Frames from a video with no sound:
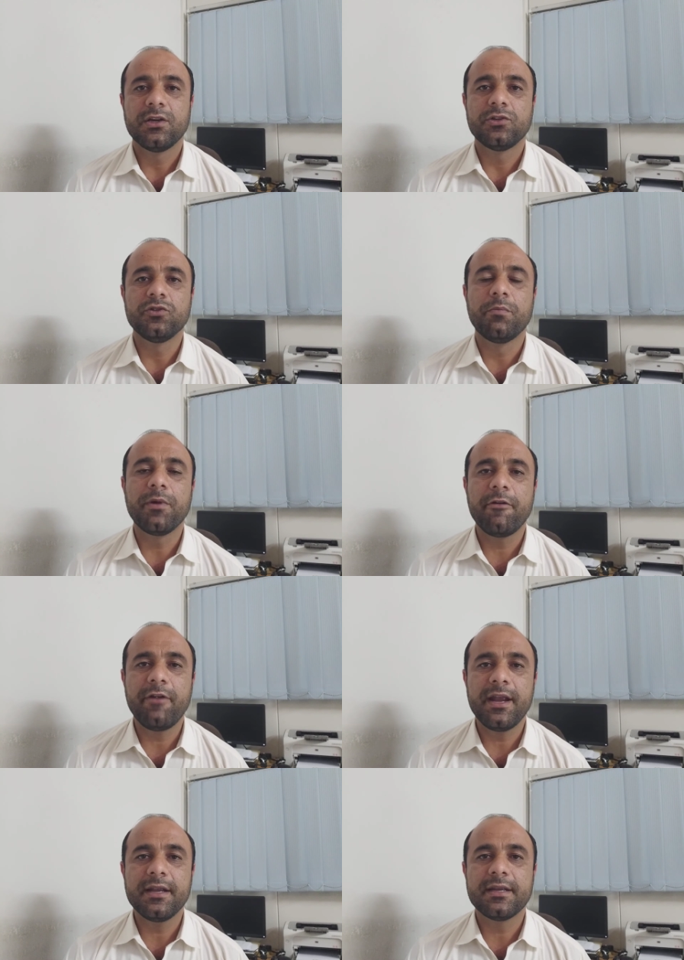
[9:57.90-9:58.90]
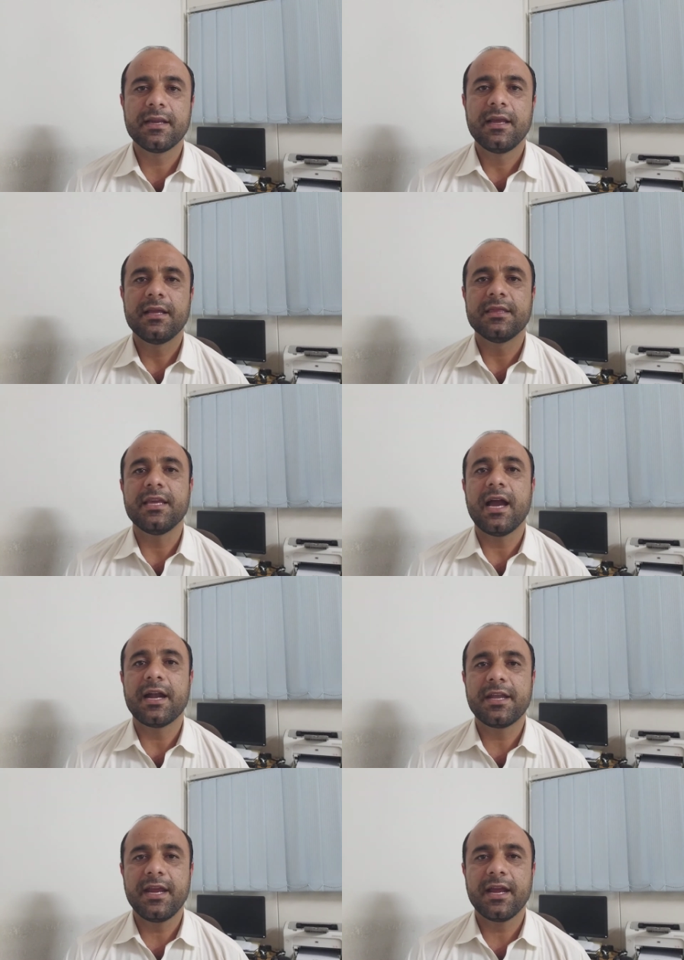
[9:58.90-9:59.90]
to prevent the
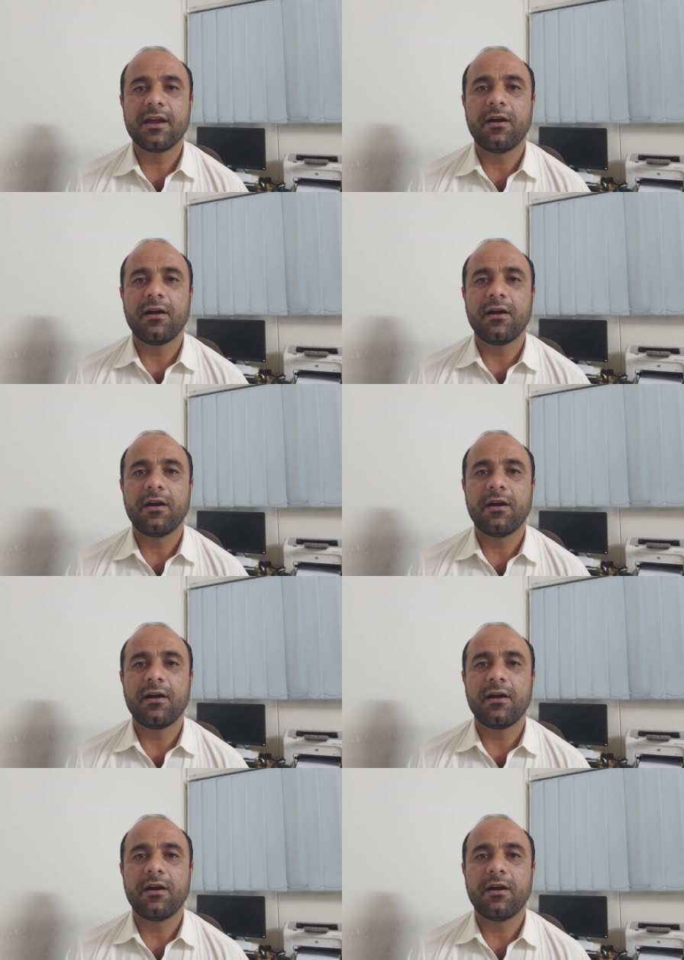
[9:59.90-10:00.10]
attack